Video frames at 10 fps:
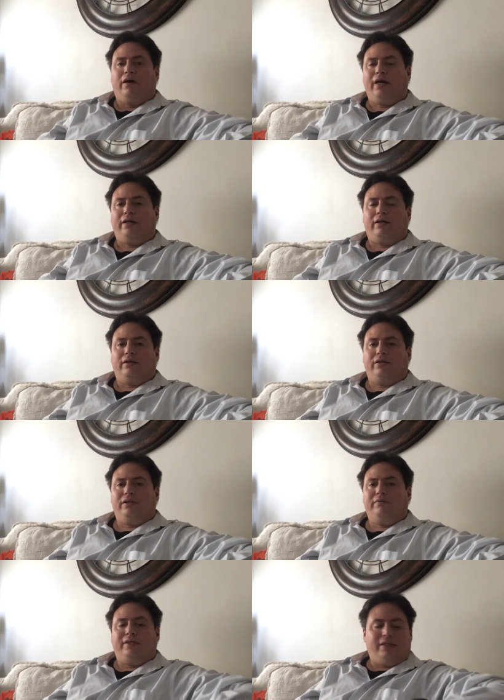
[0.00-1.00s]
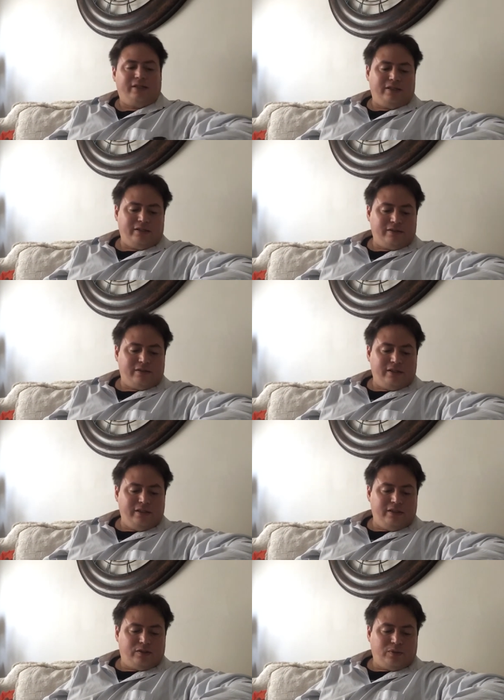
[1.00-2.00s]
Hi, good evening. It is
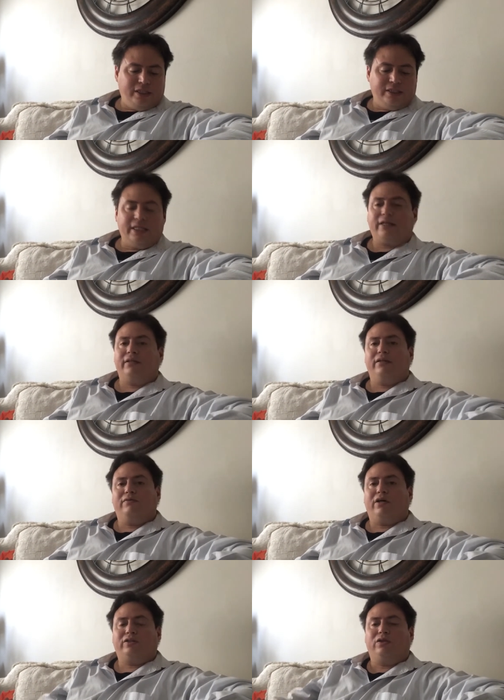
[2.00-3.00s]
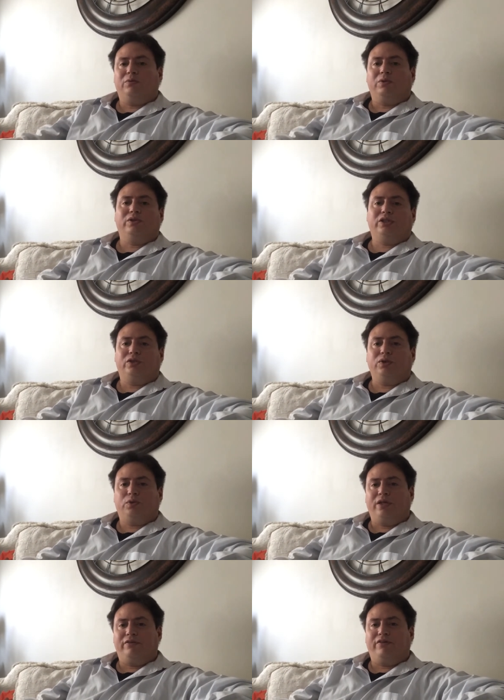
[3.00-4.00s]
the 22nd of October, it's
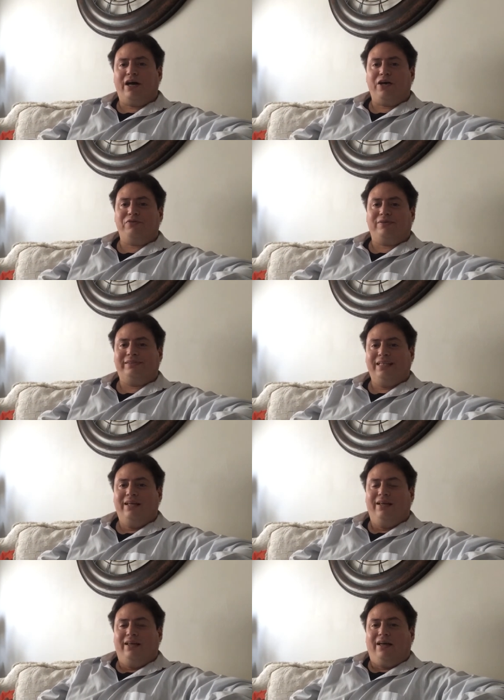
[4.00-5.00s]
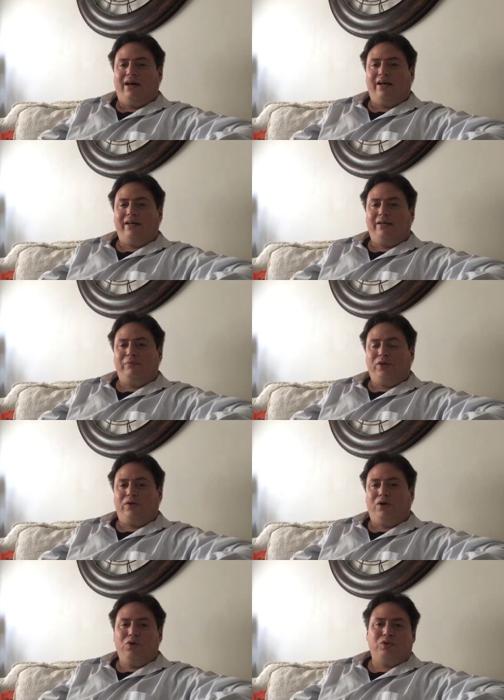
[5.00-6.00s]
325. I am
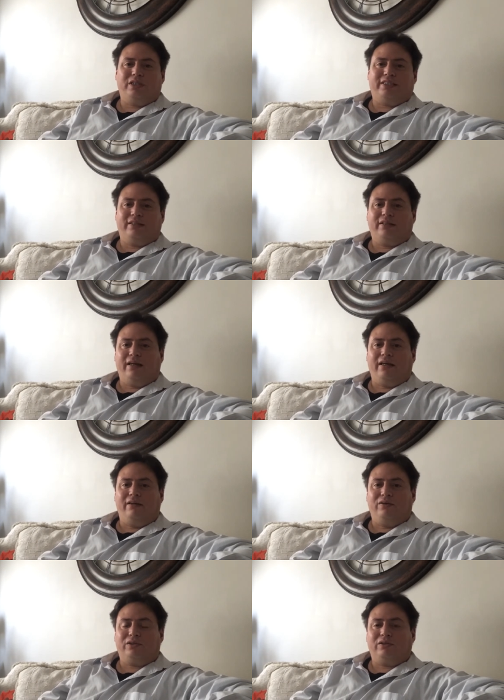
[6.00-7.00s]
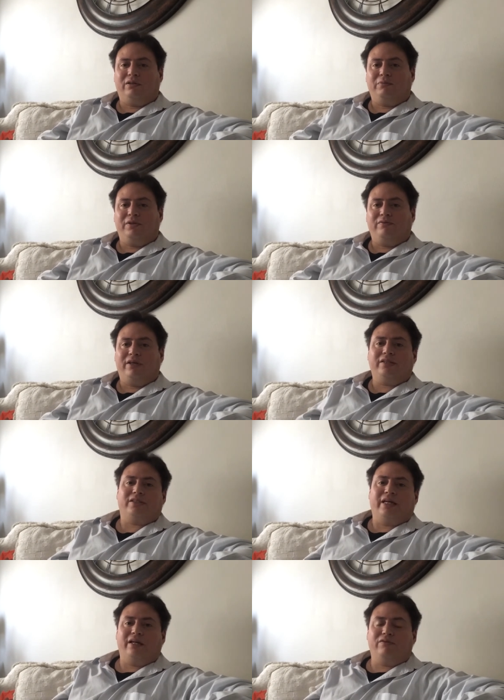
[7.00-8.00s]
your host, and also I'm an
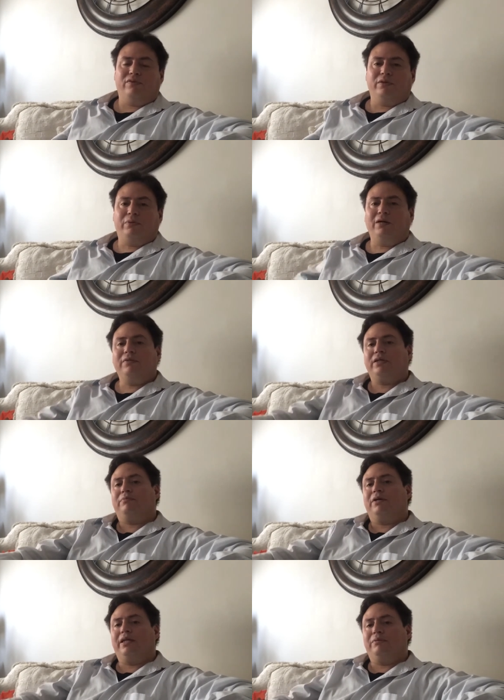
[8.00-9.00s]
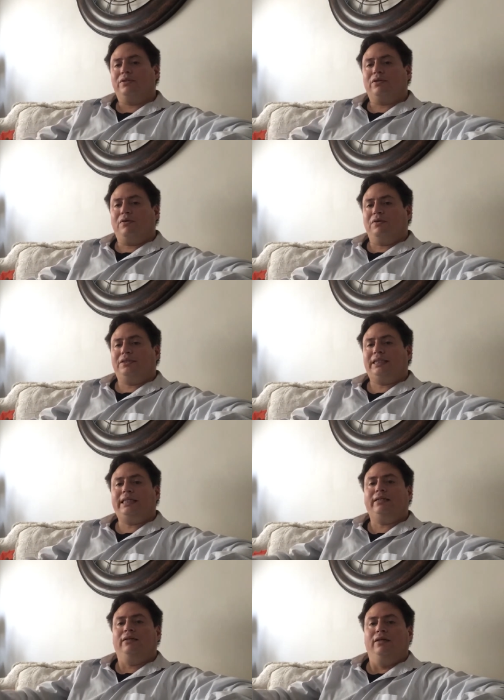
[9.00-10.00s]
investigator for the public. My name is
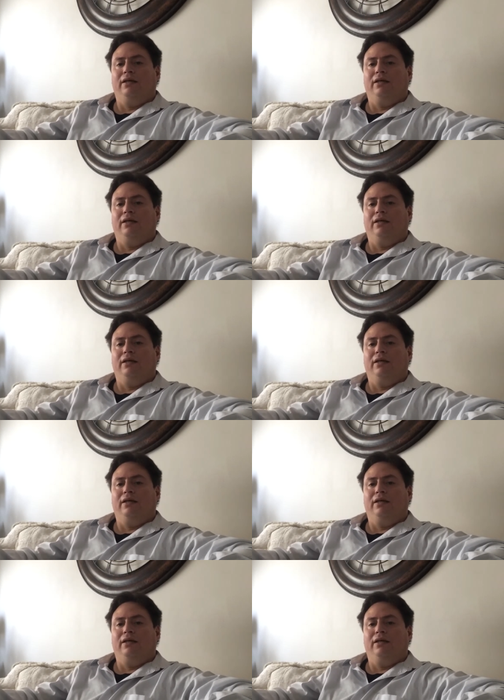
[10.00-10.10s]
RG.